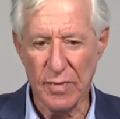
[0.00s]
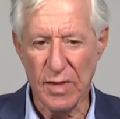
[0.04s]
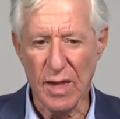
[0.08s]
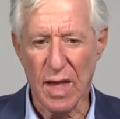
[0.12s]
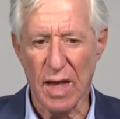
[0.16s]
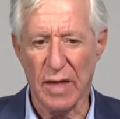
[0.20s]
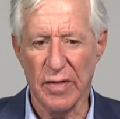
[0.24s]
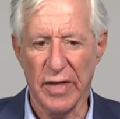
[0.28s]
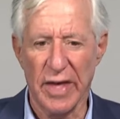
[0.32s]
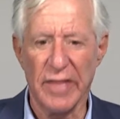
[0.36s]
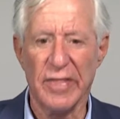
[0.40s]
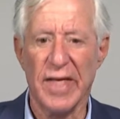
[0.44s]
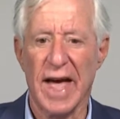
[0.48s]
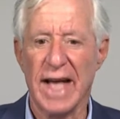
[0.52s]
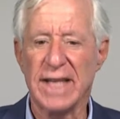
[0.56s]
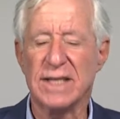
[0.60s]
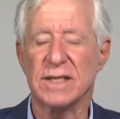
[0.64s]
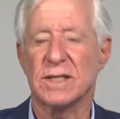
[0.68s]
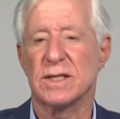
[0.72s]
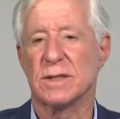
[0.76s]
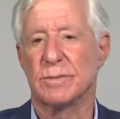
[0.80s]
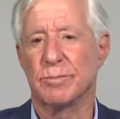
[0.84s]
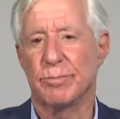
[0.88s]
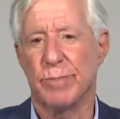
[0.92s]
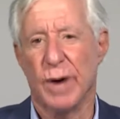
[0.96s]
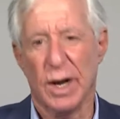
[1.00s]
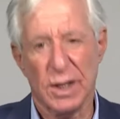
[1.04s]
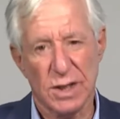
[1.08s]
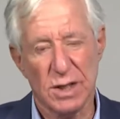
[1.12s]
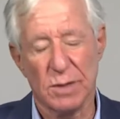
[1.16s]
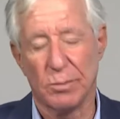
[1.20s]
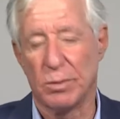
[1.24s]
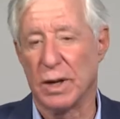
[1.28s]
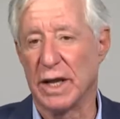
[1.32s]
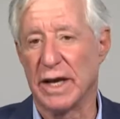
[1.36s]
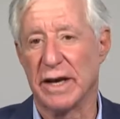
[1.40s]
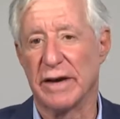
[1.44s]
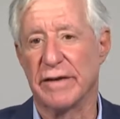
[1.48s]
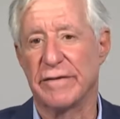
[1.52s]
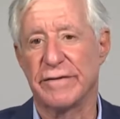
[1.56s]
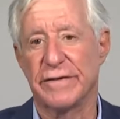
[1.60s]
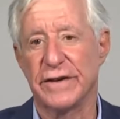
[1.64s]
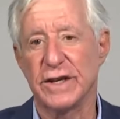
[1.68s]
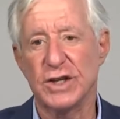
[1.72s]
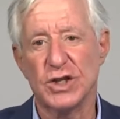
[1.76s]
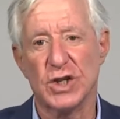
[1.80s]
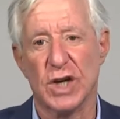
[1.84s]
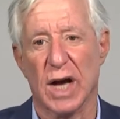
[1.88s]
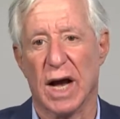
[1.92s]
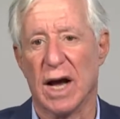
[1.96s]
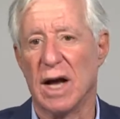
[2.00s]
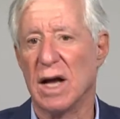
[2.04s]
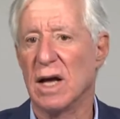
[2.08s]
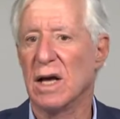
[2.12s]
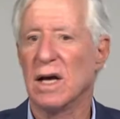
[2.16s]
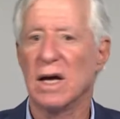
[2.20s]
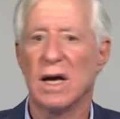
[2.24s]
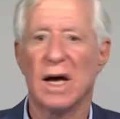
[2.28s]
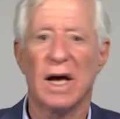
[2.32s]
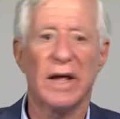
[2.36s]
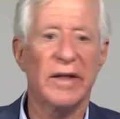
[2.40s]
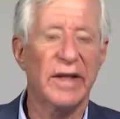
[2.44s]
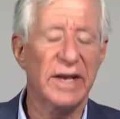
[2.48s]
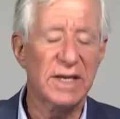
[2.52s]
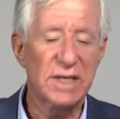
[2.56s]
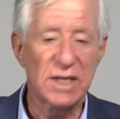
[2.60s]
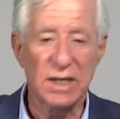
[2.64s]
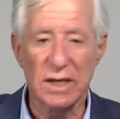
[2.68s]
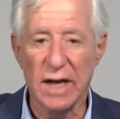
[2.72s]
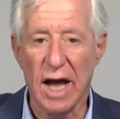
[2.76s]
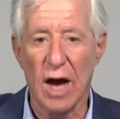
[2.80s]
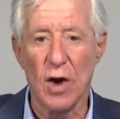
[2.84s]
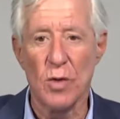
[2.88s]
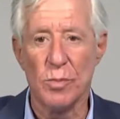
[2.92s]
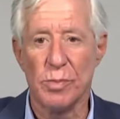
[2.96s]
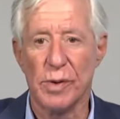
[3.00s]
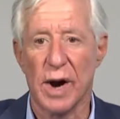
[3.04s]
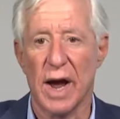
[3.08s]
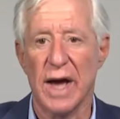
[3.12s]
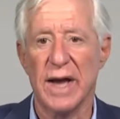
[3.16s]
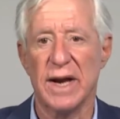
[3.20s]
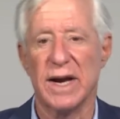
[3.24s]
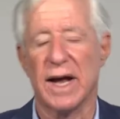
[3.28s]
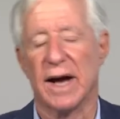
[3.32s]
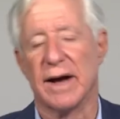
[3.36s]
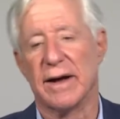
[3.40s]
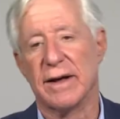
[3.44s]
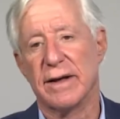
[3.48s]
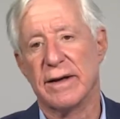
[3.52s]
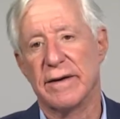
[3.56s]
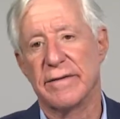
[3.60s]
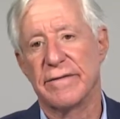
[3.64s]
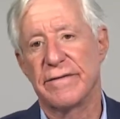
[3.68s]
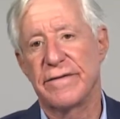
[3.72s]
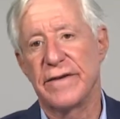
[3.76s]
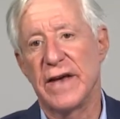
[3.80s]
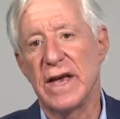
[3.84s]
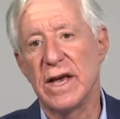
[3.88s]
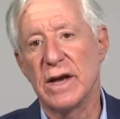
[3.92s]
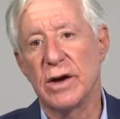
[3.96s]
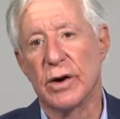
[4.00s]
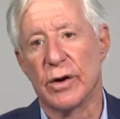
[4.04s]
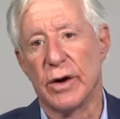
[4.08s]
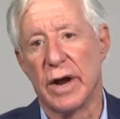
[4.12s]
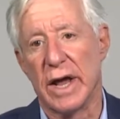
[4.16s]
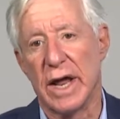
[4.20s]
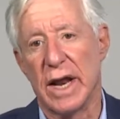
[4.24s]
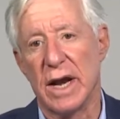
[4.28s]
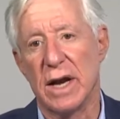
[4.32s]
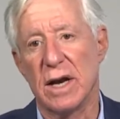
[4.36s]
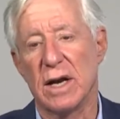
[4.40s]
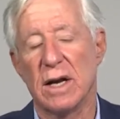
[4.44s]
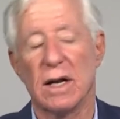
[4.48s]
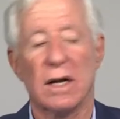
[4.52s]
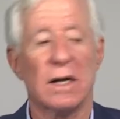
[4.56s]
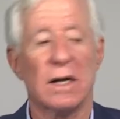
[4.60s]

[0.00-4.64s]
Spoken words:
then that's possibly a fissure. And that's a no-brainer. Finger in,